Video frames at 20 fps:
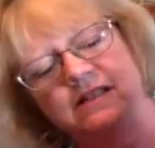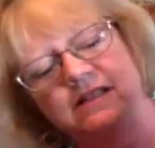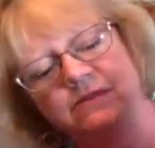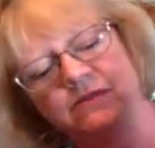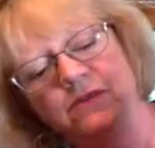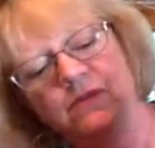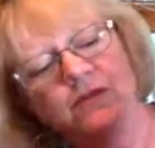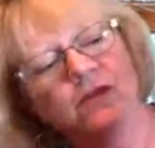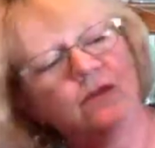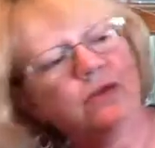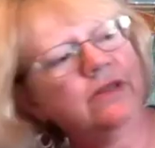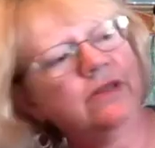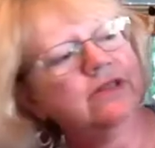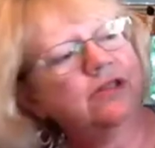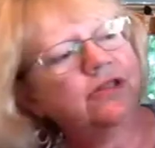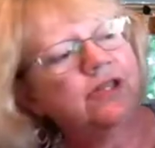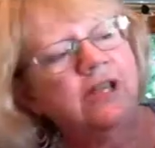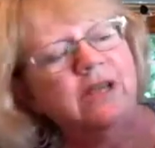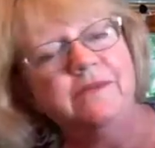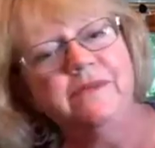We have a quilt
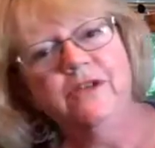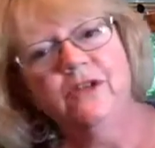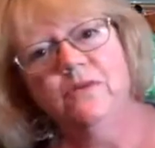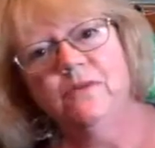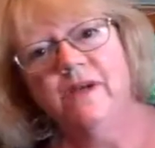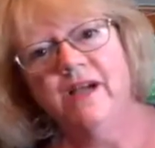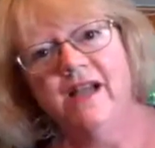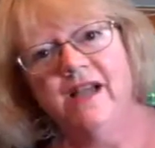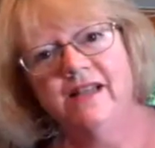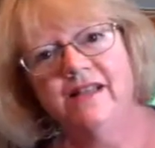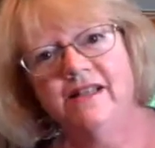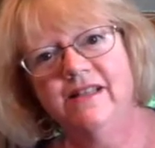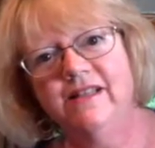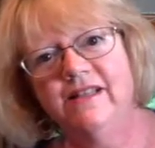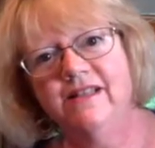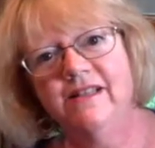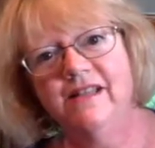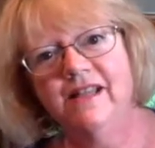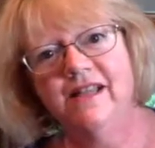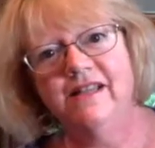shop nearby that
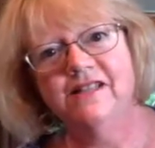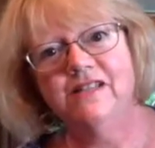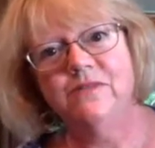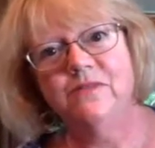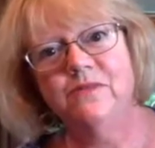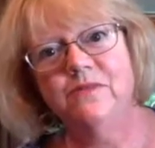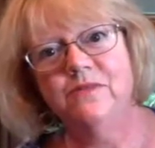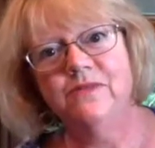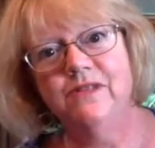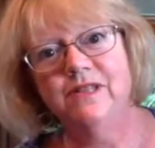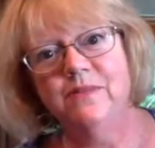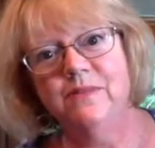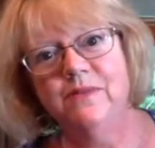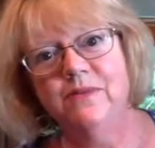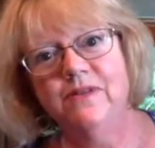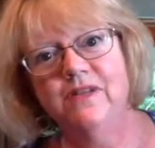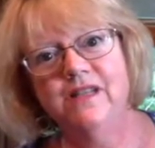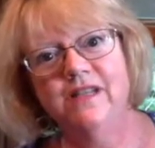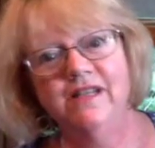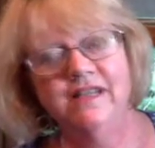has some really
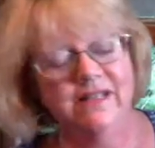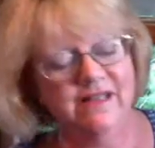pretty